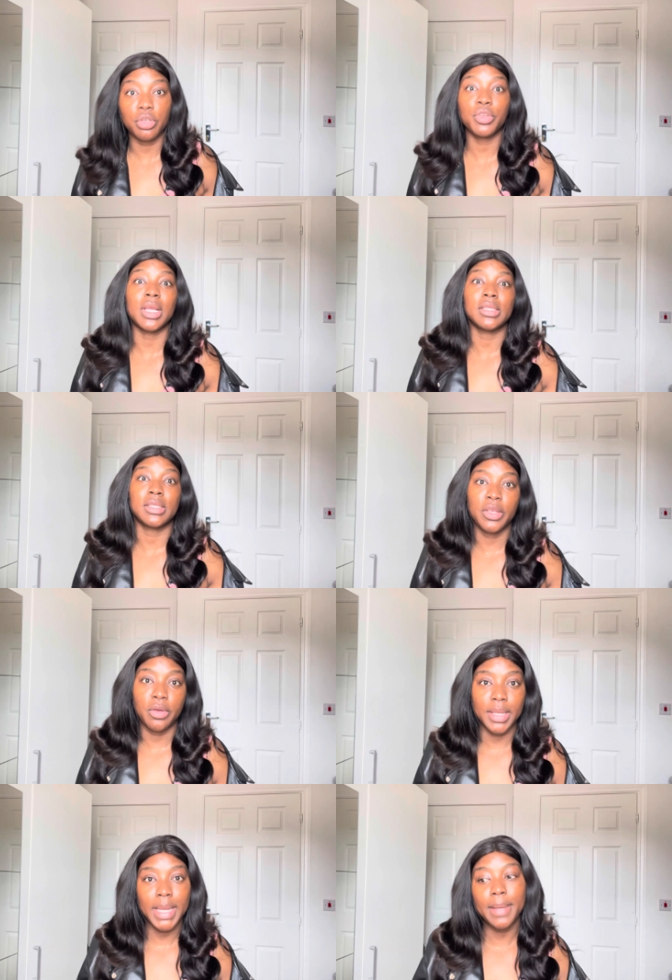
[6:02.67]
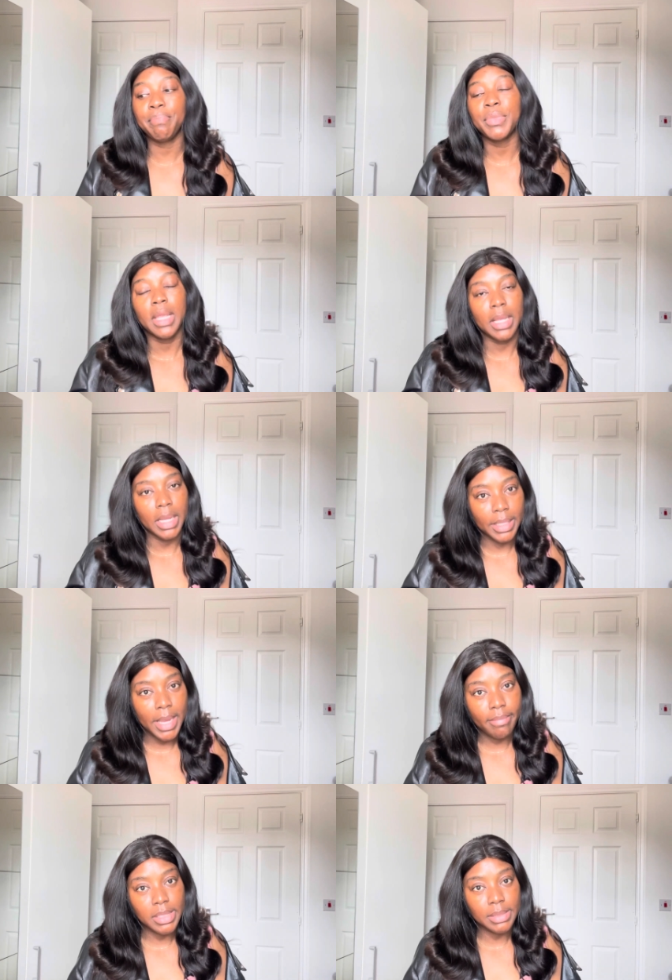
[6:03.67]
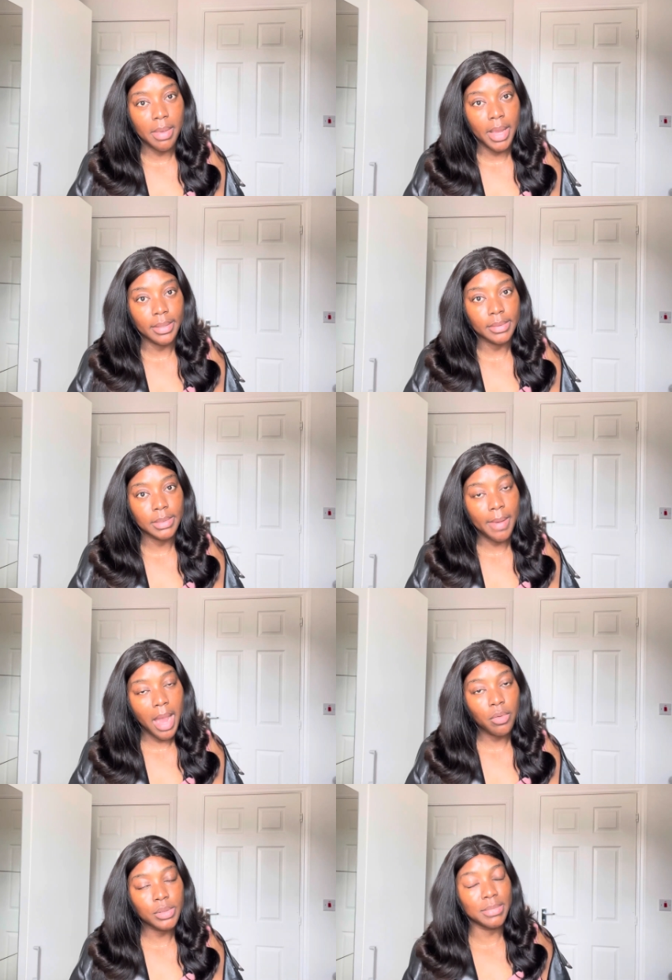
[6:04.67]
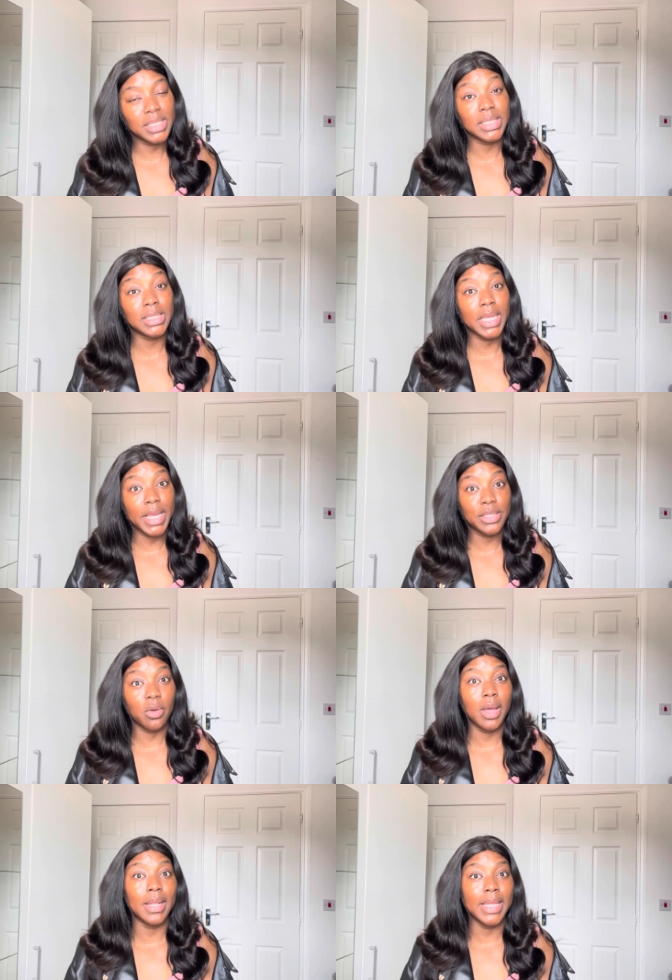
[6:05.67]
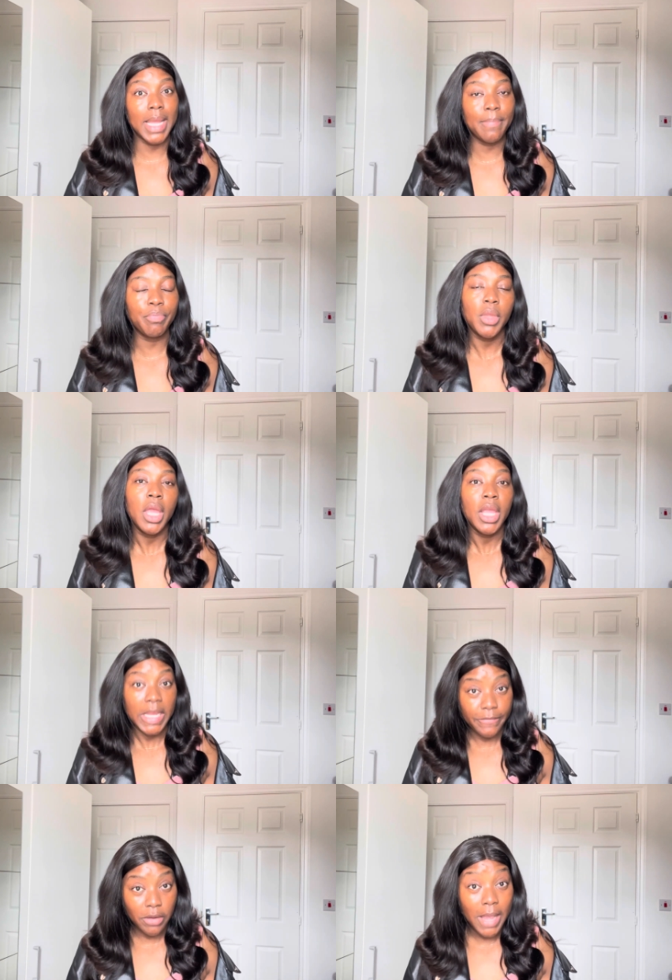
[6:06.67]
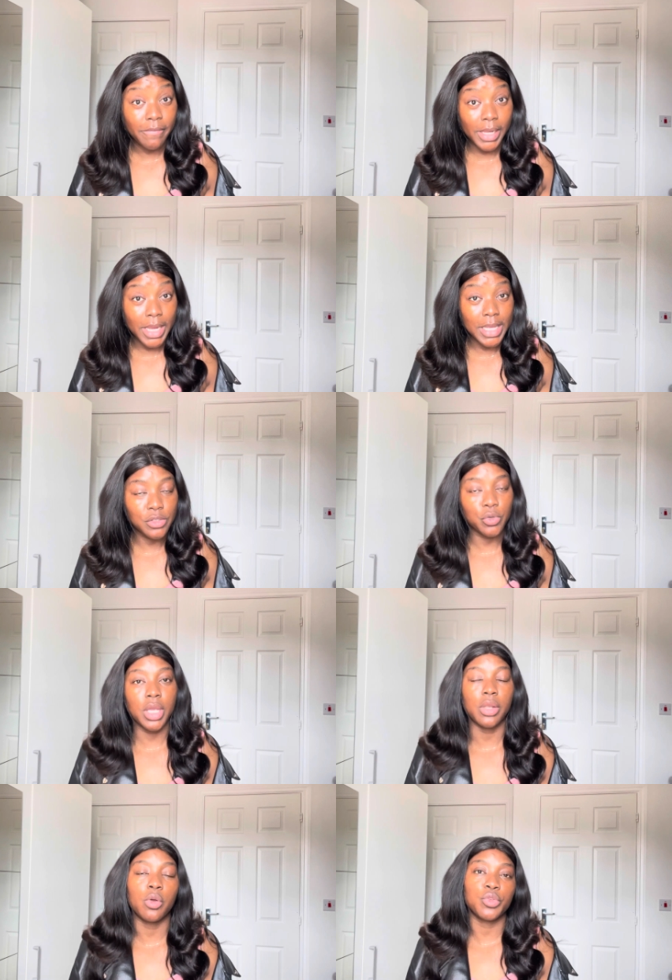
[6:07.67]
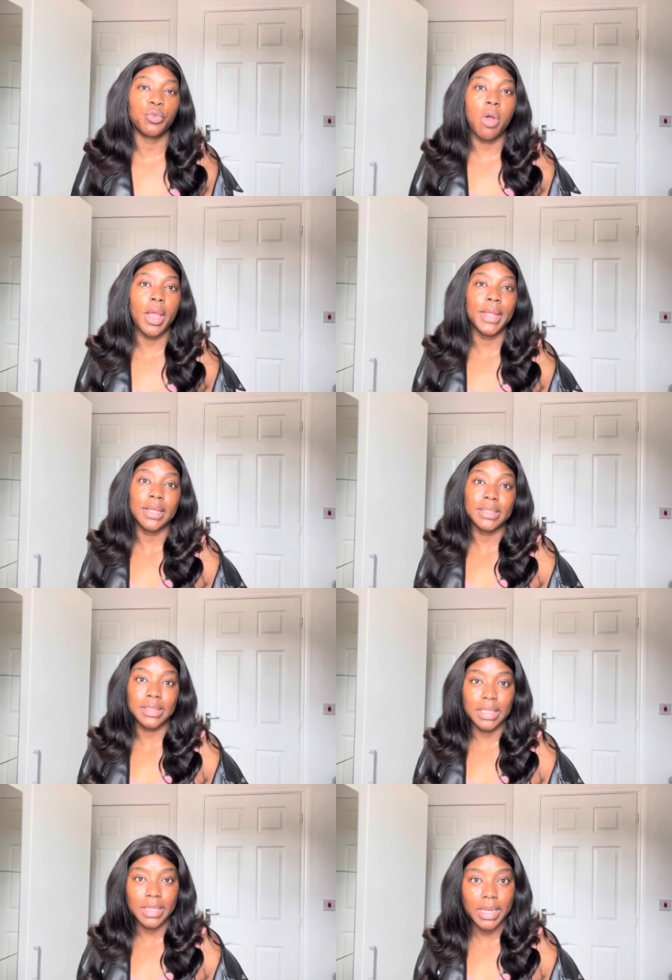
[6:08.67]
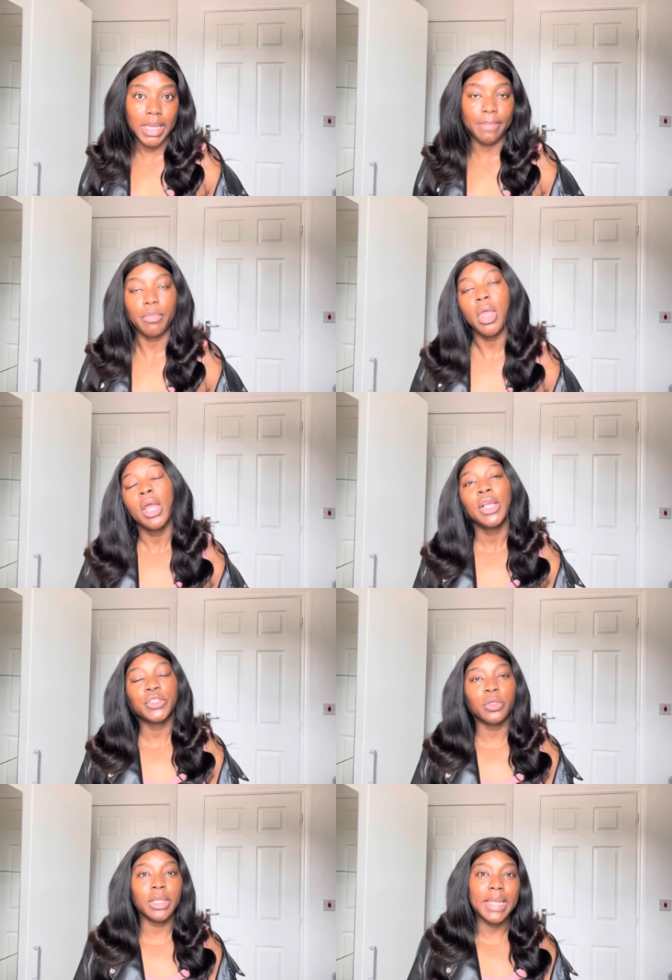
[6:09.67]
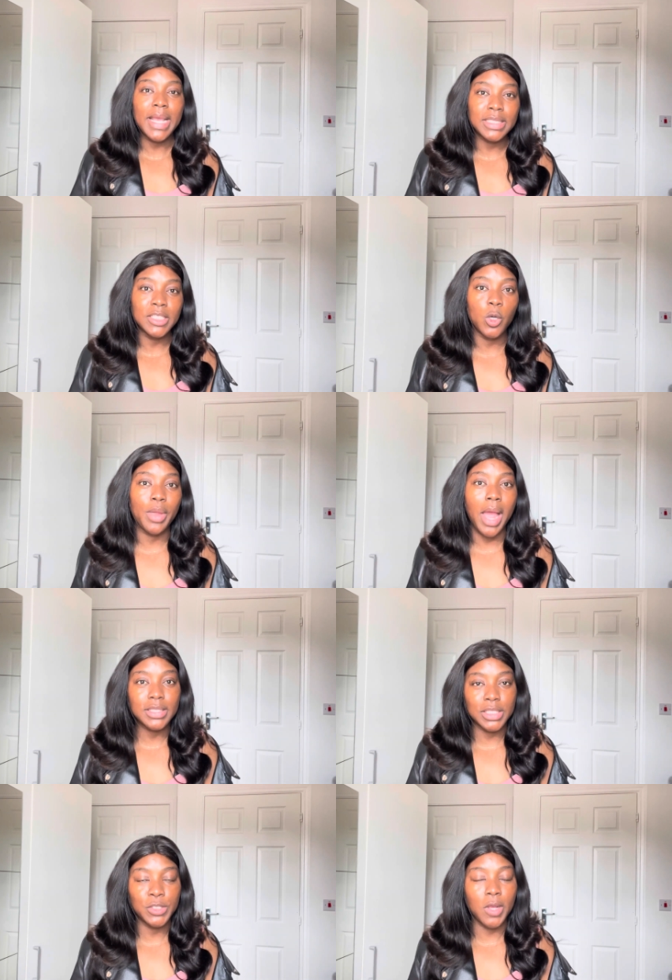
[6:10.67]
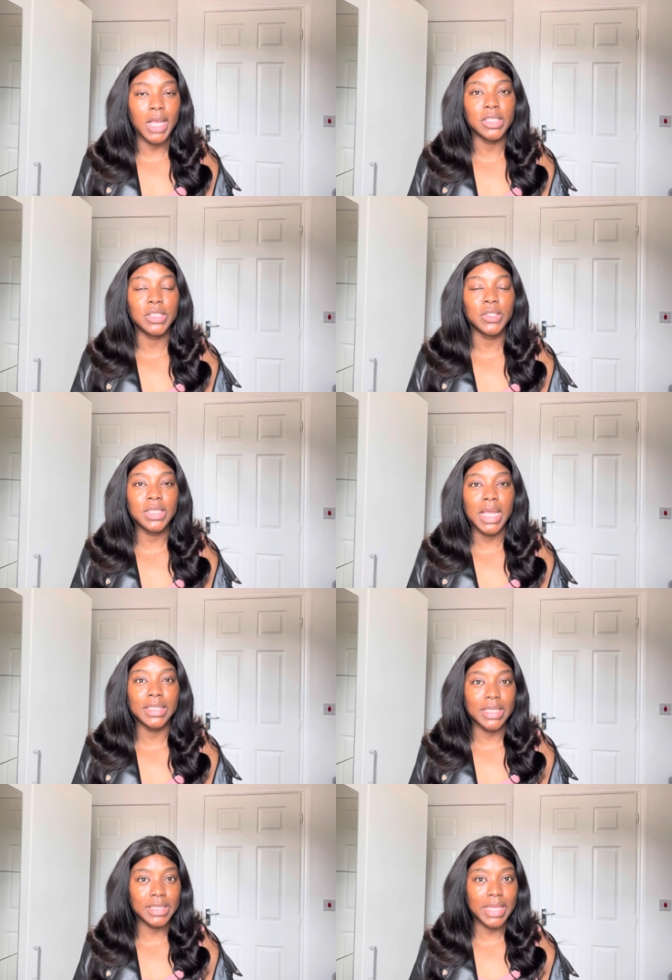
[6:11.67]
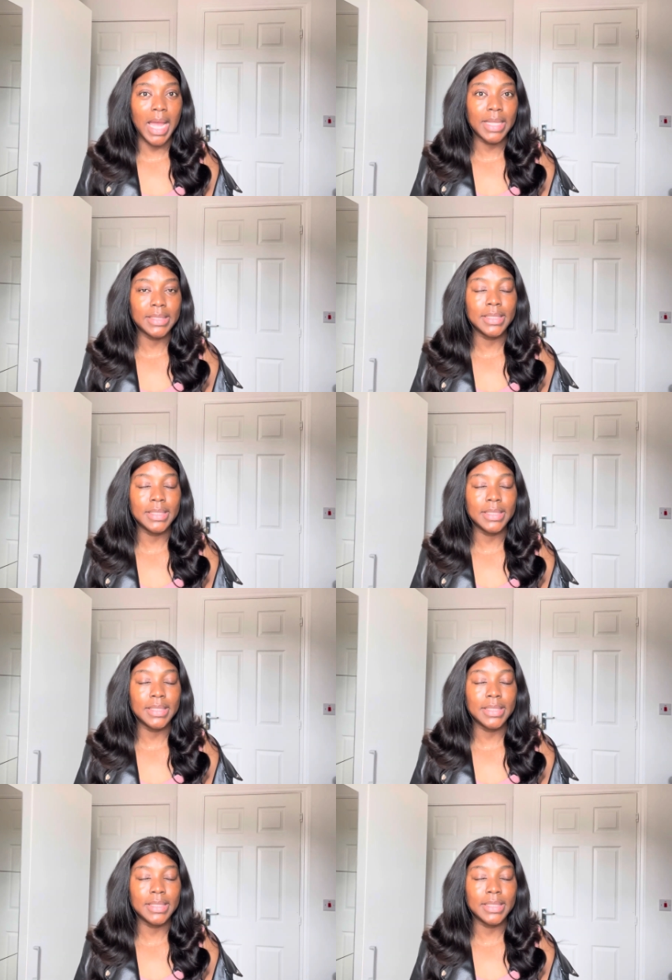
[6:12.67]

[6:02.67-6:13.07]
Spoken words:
you can say your name, and here is my spouse. This is his or her name. If you have kids, you can also go ahead and say their name. So the next thing they'll be asking you as a student is that,